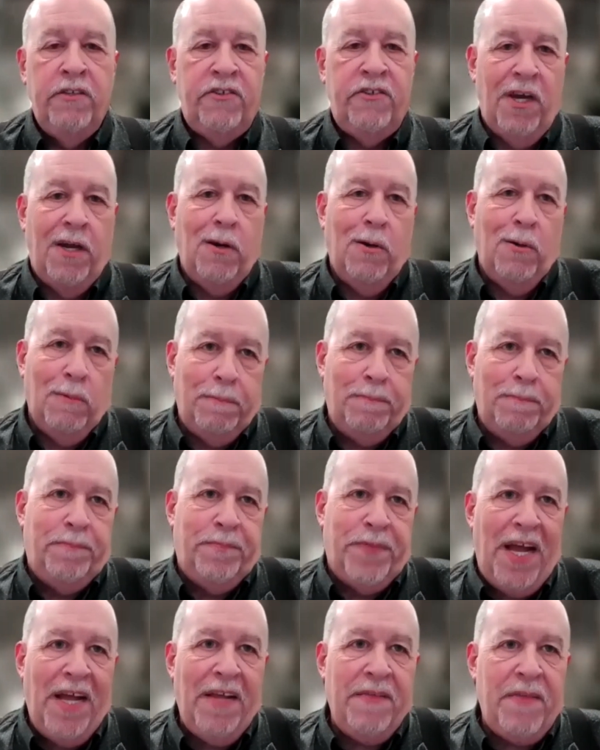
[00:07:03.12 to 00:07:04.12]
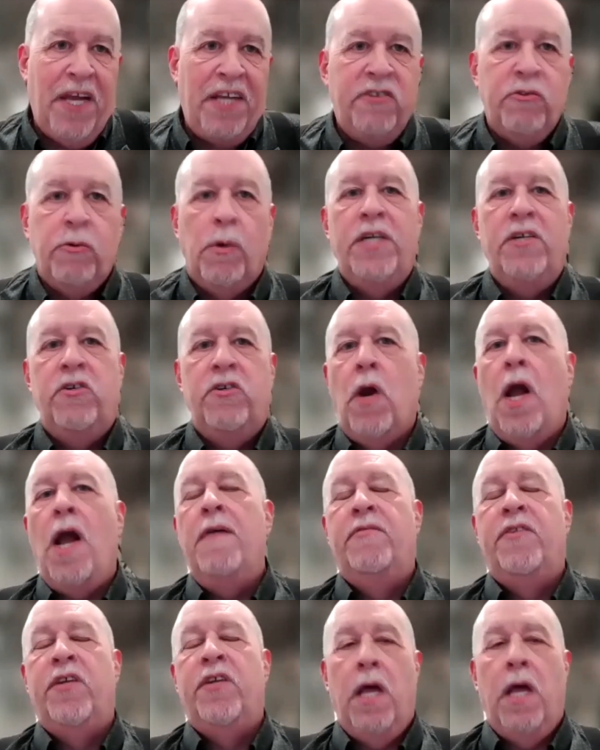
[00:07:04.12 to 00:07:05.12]
So that's what
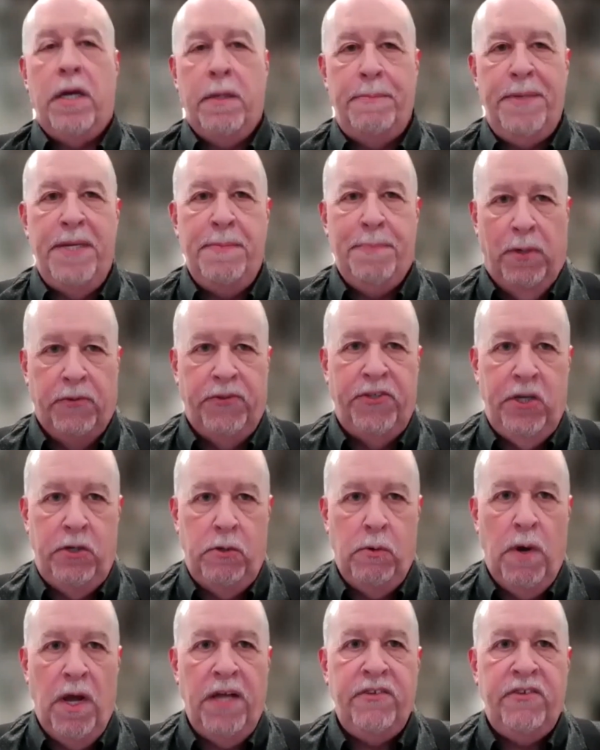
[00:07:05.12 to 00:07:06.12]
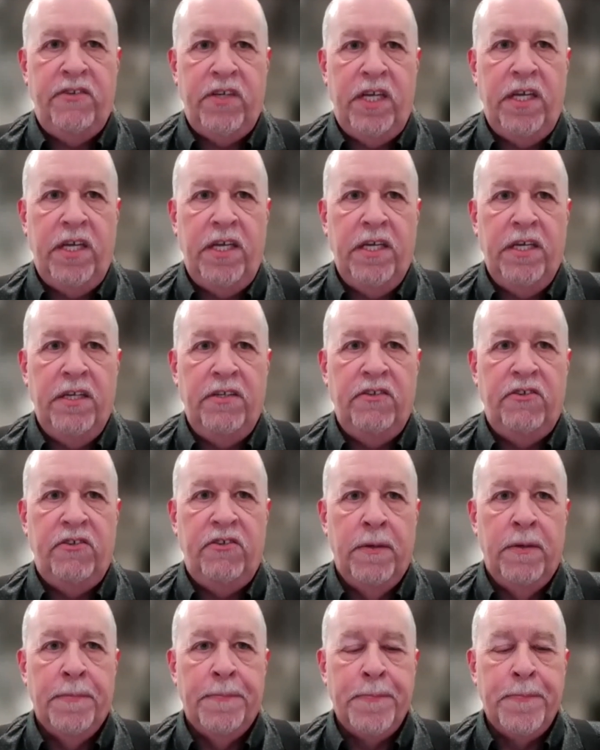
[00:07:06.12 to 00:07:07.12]
drives a lot of people to us
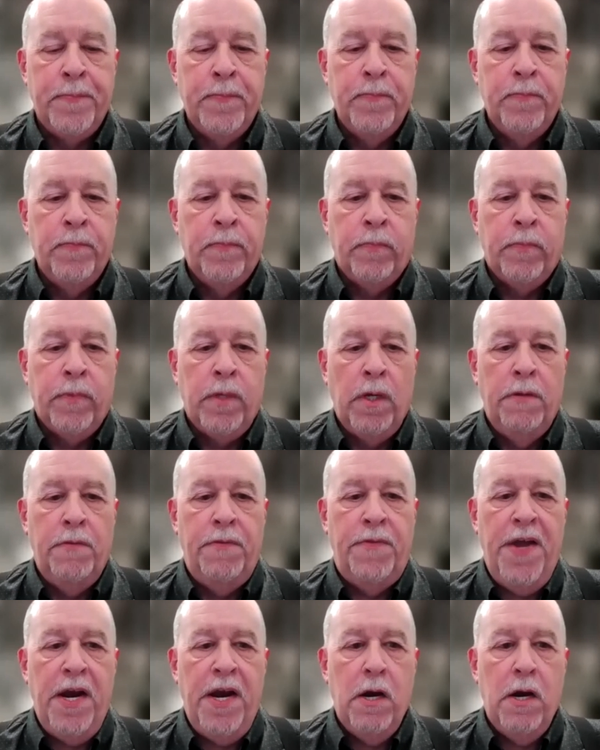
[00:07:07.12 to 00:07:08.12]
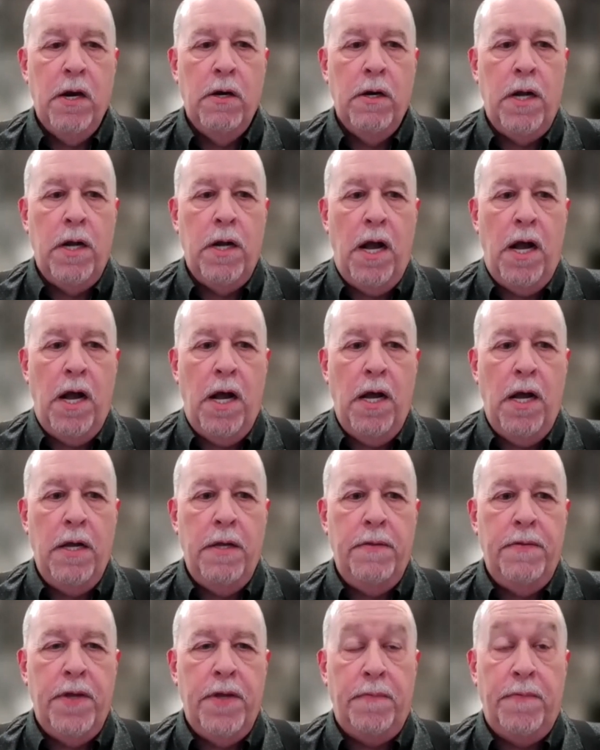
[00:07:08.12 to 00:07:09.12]
is they're
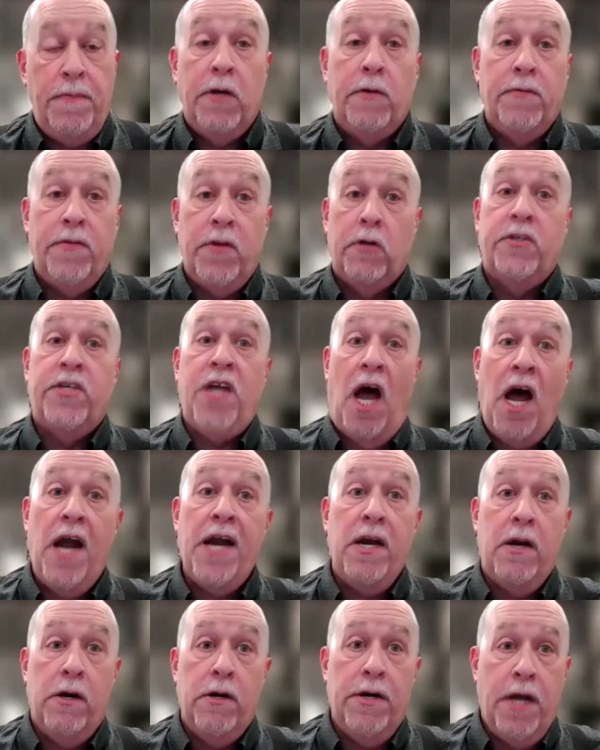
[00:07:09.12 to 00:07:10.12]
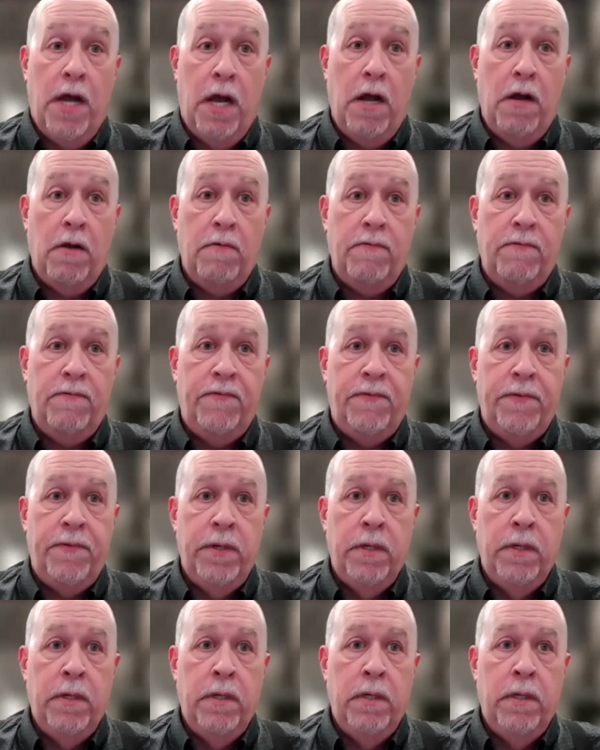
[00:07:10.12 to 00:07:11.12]
tired of
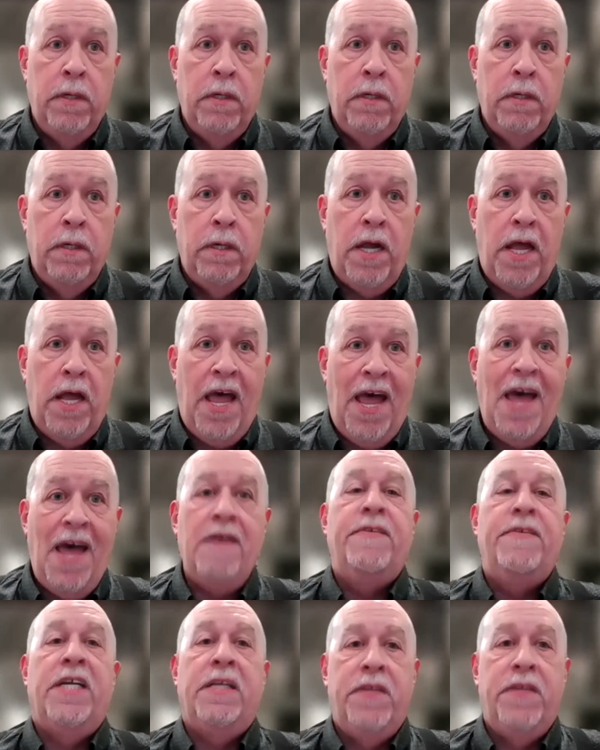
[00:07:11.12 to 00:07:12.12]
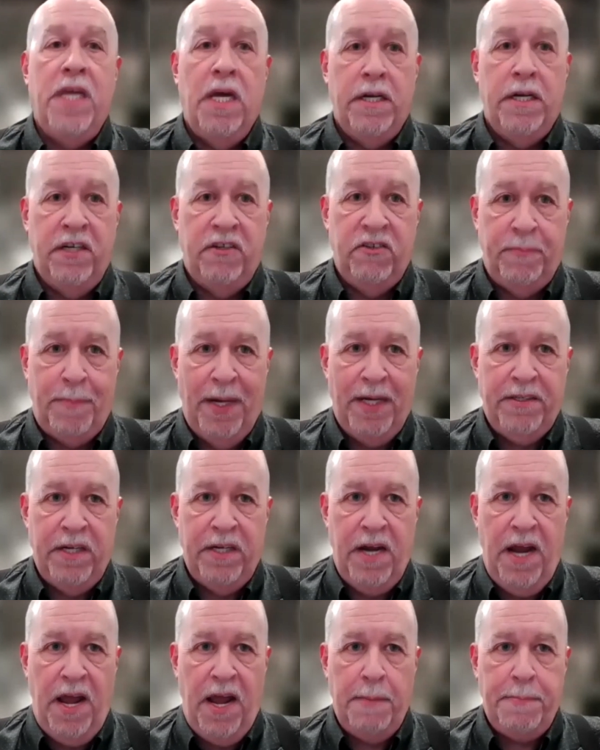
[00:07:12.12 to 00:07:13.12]
having the
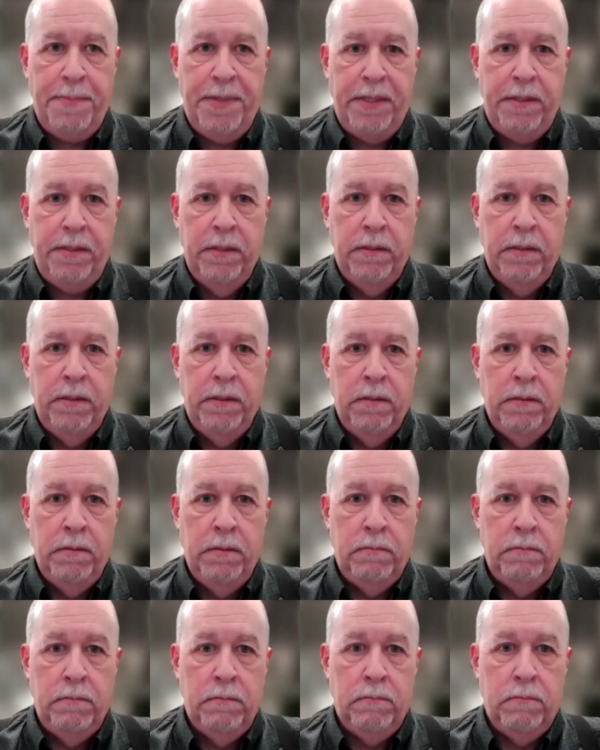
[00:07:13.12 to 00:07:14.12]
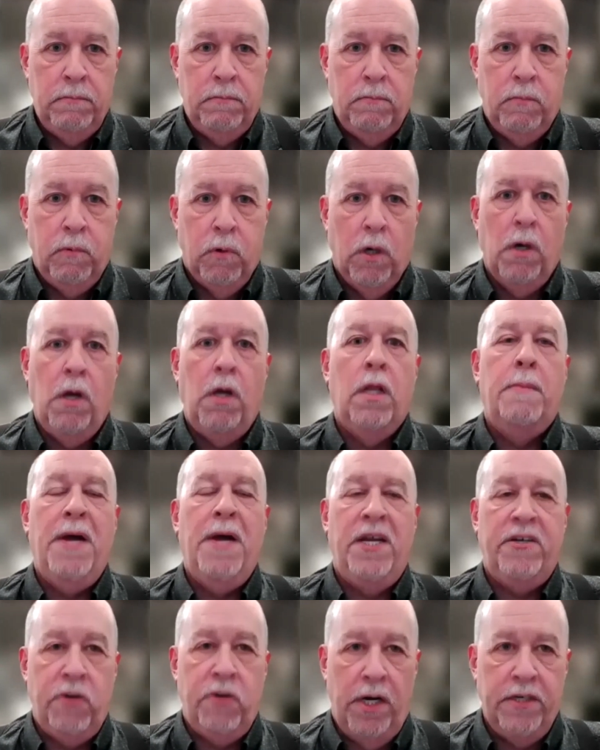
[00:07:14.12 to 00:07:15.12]
unexpected happen. We're all
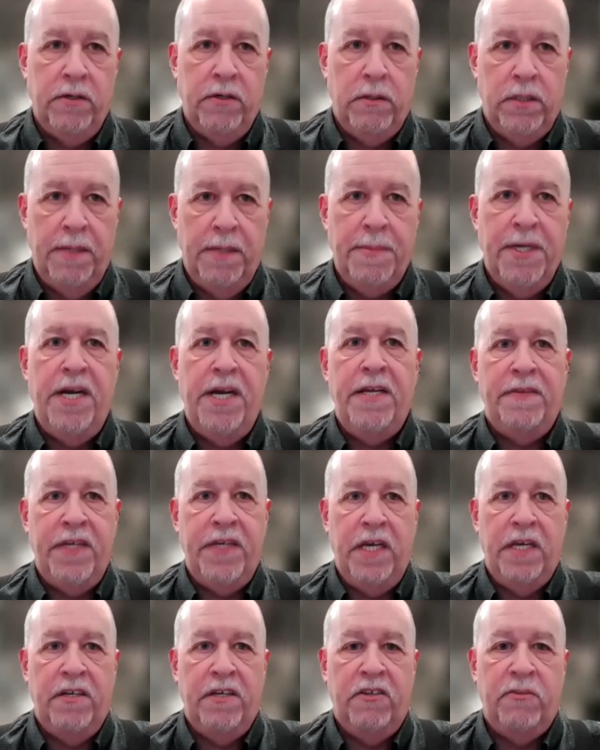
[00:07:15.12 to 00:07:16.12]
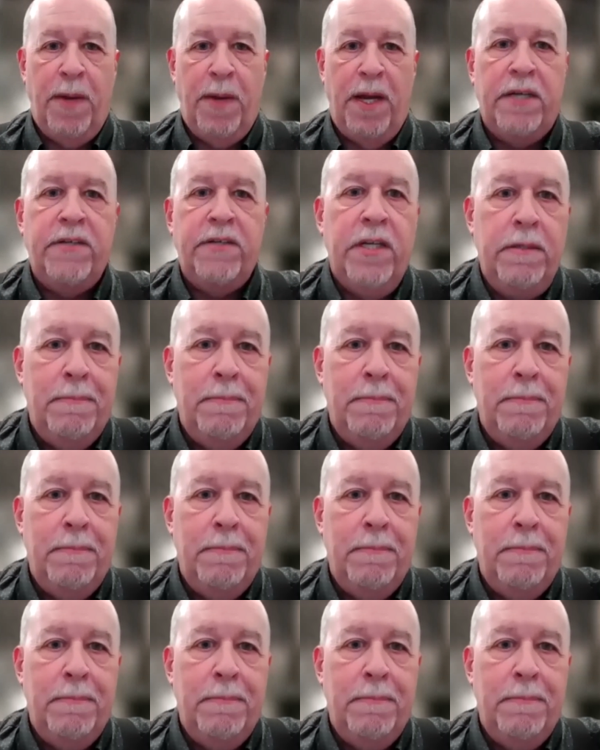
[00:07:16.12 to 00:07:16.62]
about trying to eliminate the unexpected.